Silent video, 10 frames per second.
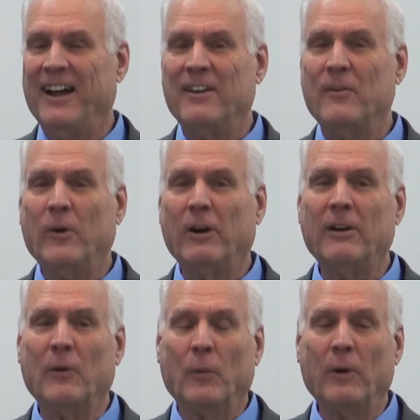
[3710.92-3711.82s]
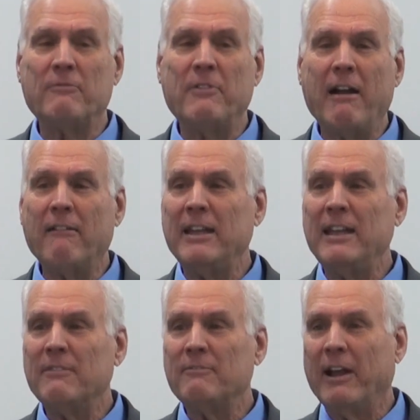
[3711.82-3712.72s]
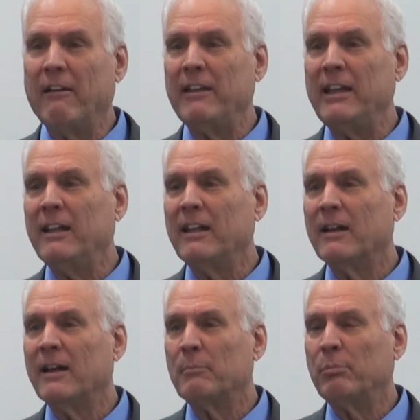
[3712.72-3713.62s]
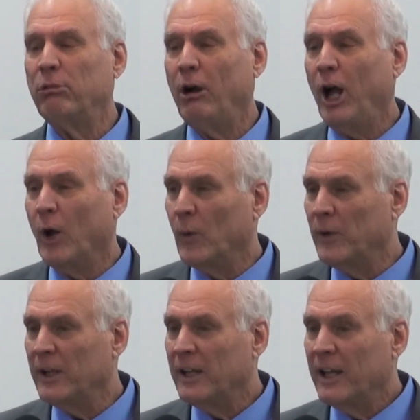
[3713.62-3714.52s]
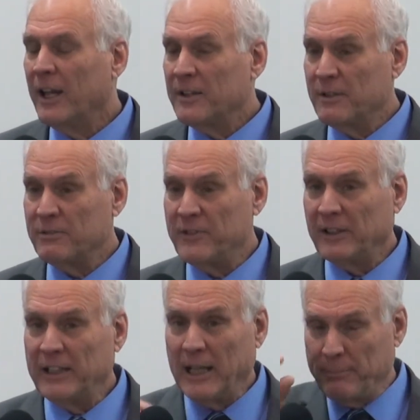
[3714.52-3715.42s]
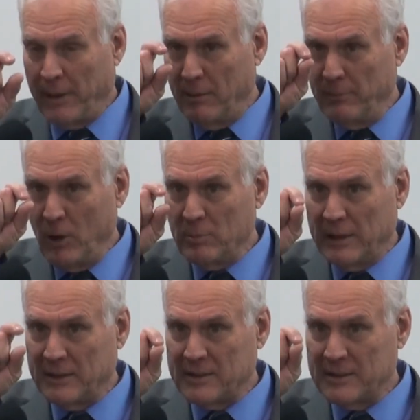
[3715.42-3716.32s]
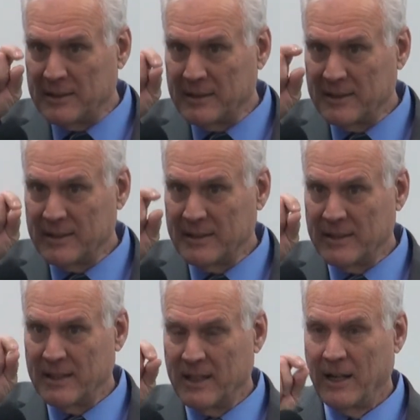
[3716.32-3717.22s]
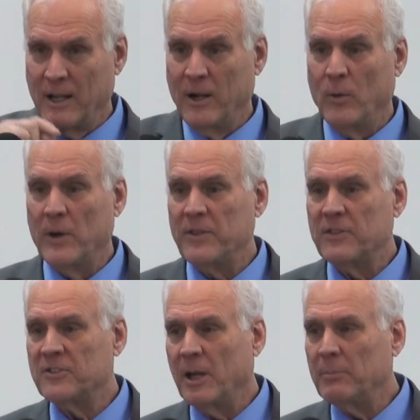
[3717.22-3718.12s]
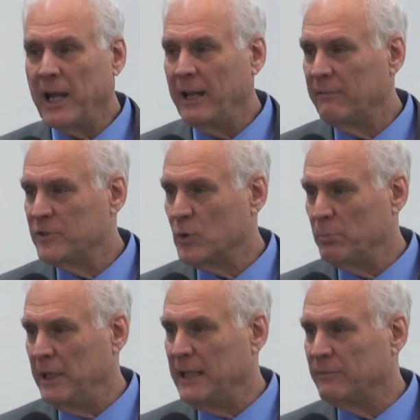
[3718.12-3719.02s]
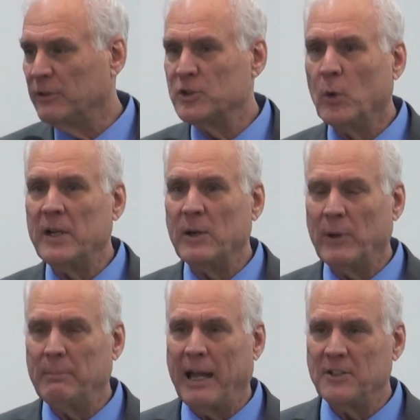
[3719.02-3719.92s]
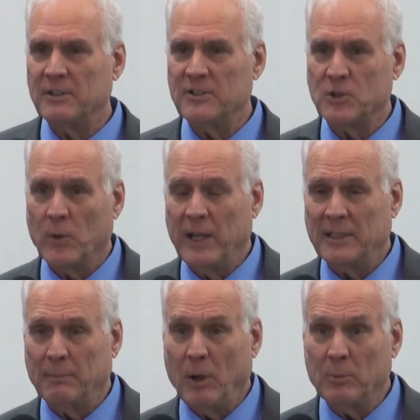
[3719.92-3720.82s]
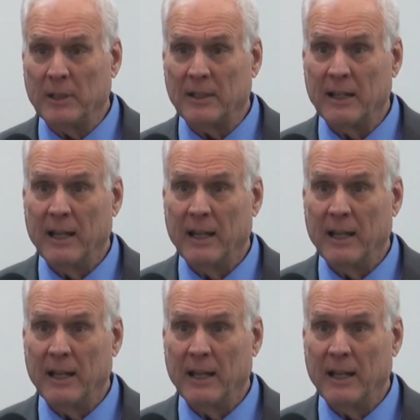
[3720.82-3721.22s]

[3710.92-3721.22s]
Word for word: We're, we're very, very prone to filling up our moment with some kind of jo meaningful joy that we imagine is joy at the moment.